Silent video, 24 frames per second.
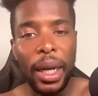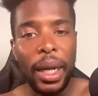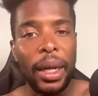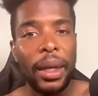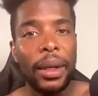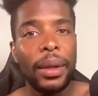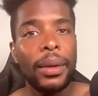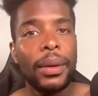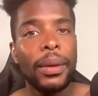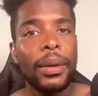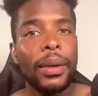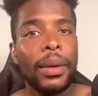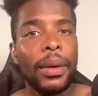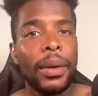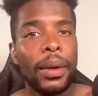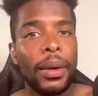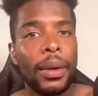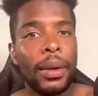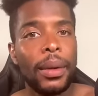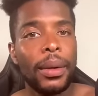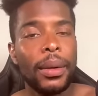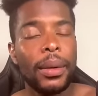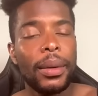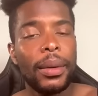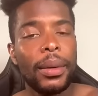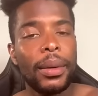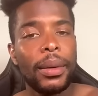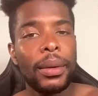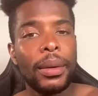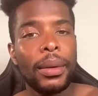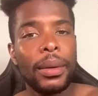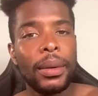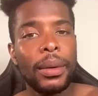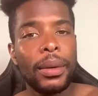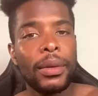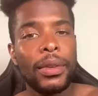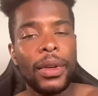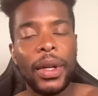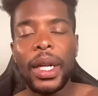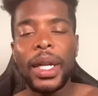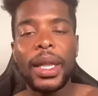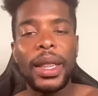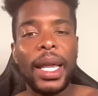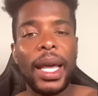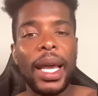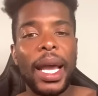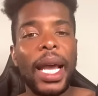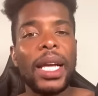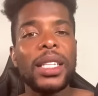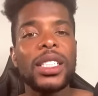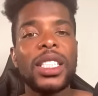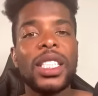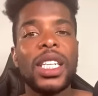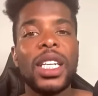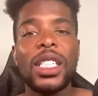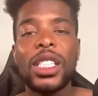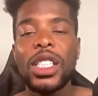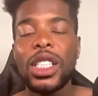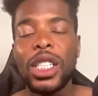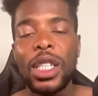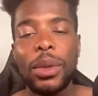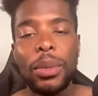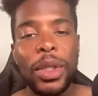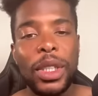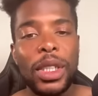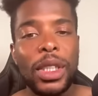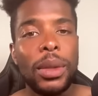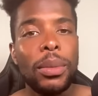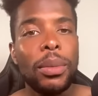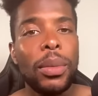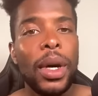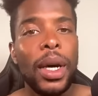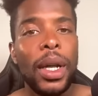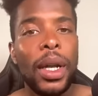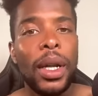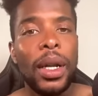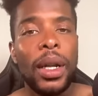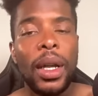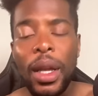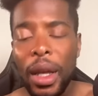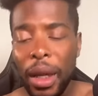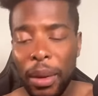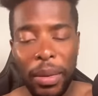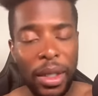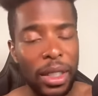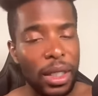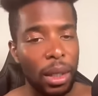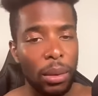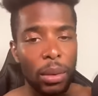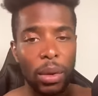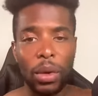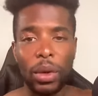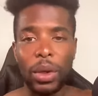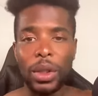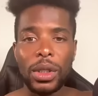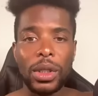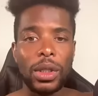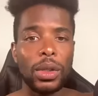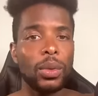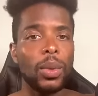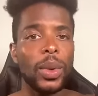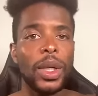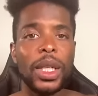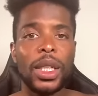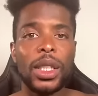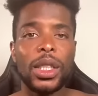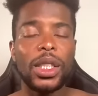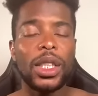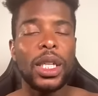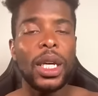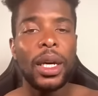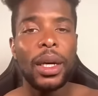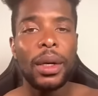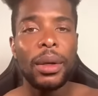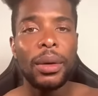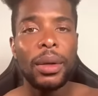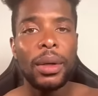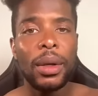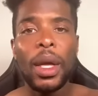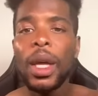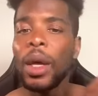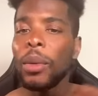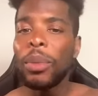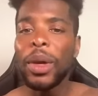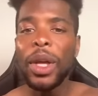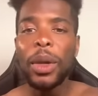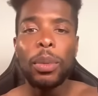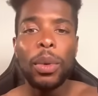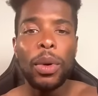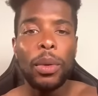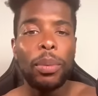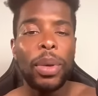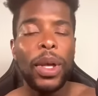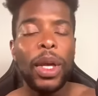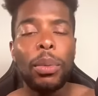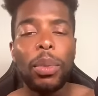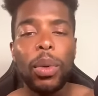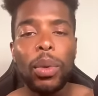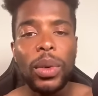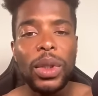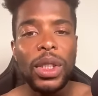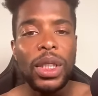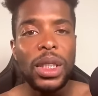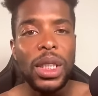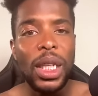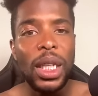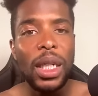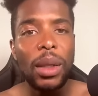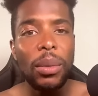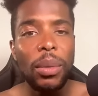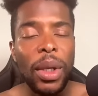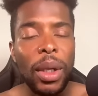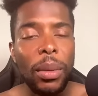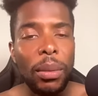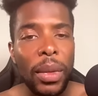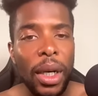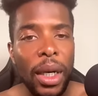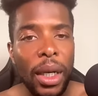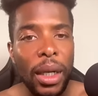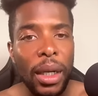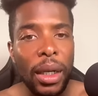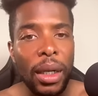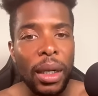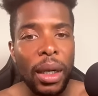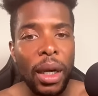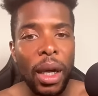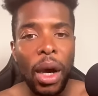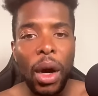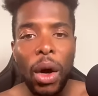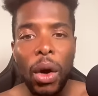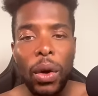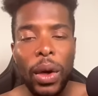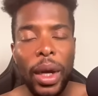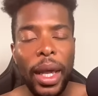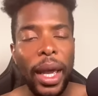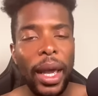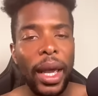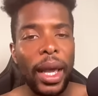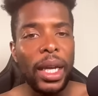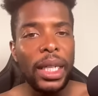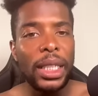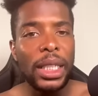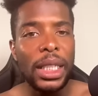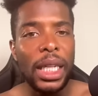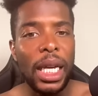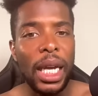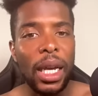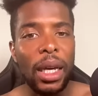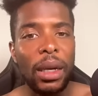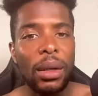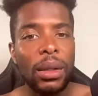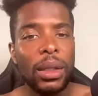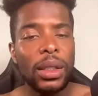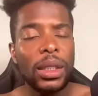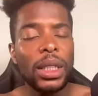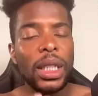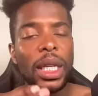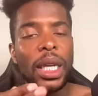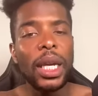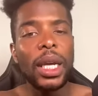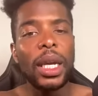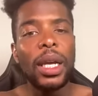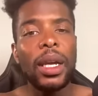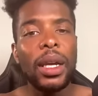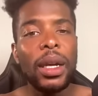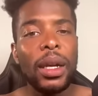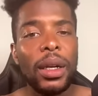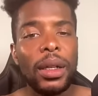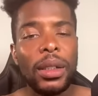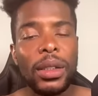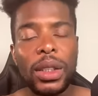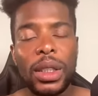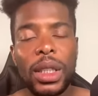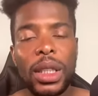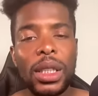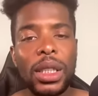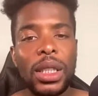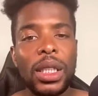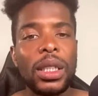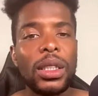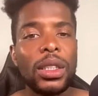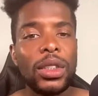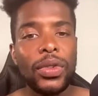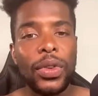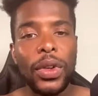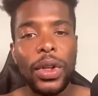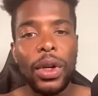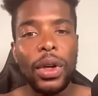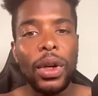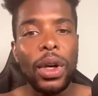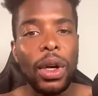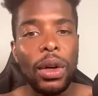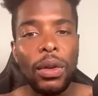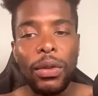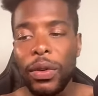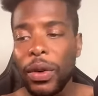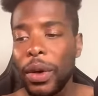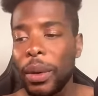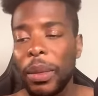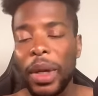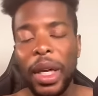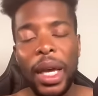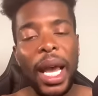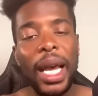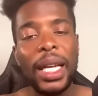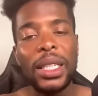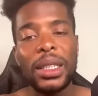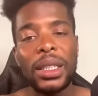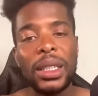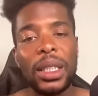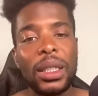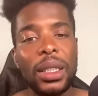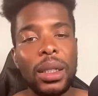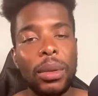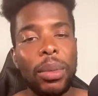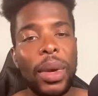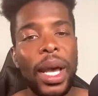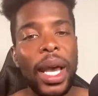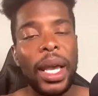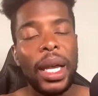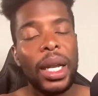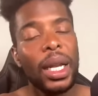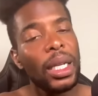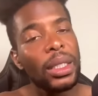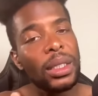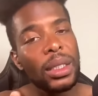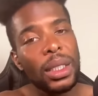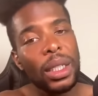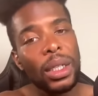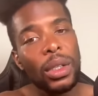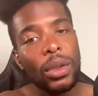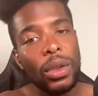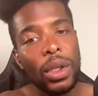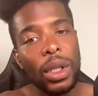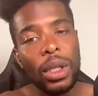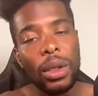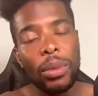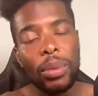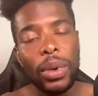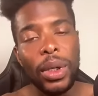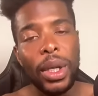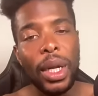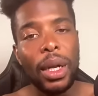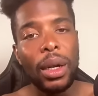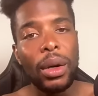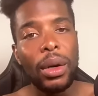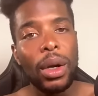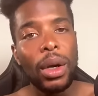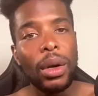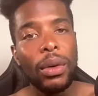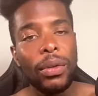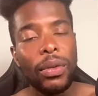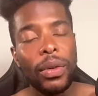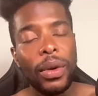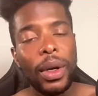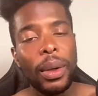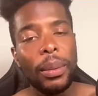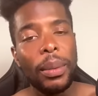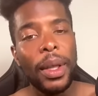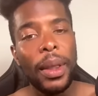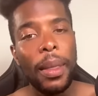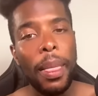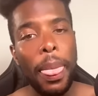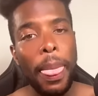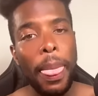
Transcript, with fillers: If anything, I, I said, send me some money, bitch. I'm going to the weed shop. People, people were sending me money on Cash App, saying, "Here's this, here's for your GoFundMe." I sent it back and I said, "You need to put that on GoFundMe."